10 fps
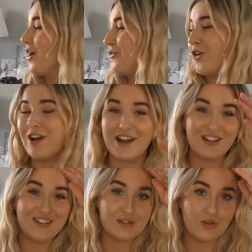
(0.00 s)
I've got
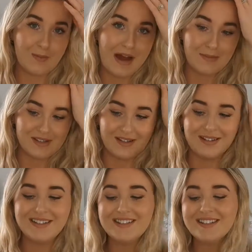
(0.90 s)
here is from
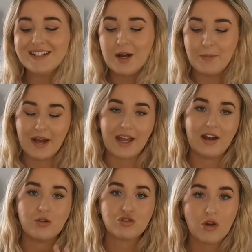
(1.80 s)
Amazon, but
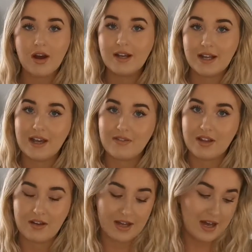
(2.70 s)
again I'll try and link
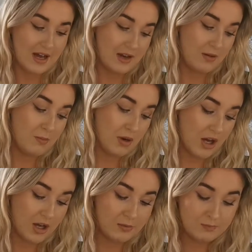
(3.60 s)
everything I can
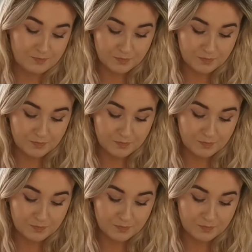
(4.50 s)
below.